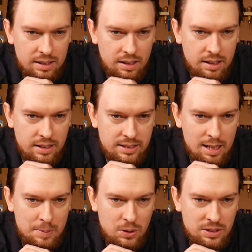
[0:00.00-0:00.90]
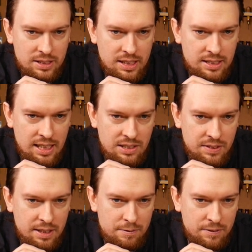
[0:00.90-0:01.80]
Uh, Slavicon says, thanks
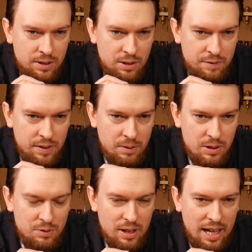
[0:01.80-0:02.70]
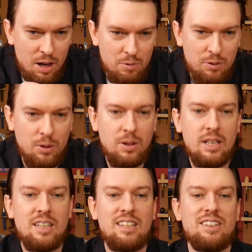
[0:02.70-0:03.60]
for the info, Phil. It was very helpful.
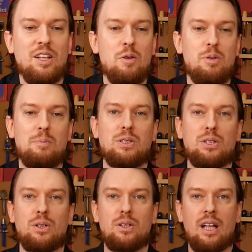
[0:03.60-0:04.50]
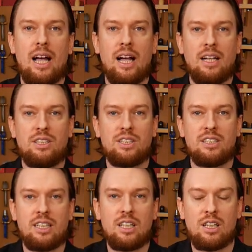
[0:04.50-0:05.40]
No problem at all. And
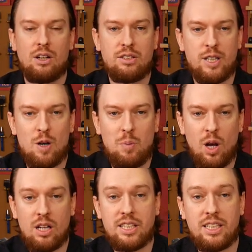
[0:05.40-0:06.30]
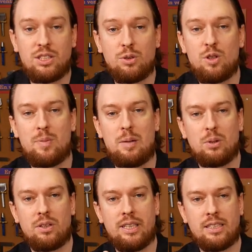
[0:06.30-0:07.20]
just in closing, apologies to all the
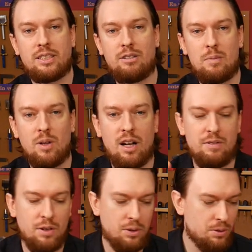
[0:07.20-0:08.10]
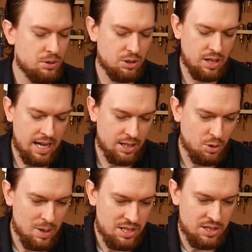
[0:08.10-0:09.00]
people on the Instagram live who's had
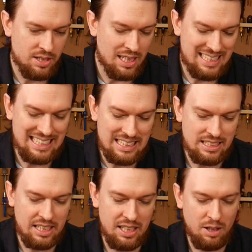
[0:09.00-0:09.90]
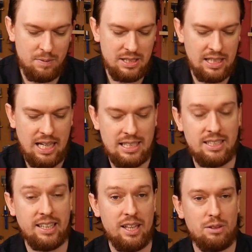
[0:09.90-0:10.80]
questions that I didn't see. Obviously, I had
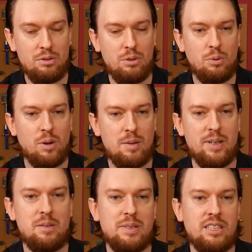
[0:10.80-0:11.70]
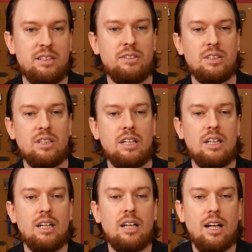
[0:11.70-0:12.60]
to get through quite a bit of material.
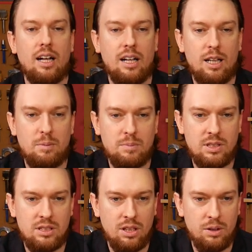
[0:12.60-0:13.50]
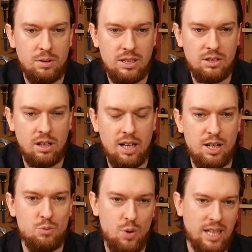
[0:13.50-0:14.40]
Um, so it's not
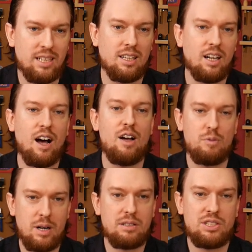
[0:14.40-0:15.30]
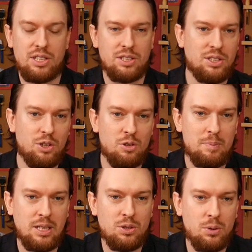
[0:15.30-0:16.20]
like a regular live where it's just you and
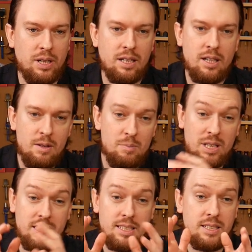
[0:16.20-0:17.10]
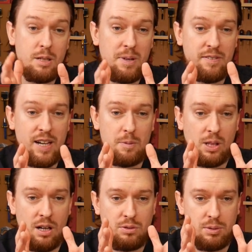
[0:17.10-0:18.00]
me talking, but this is going to be
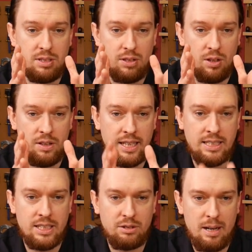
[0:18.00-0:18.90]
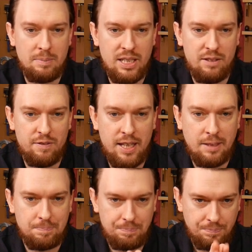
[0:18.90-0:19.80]
available afterwards on Instagram
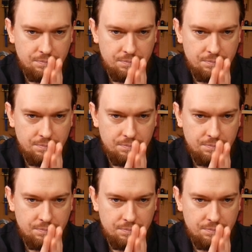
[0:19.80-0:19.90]
TV.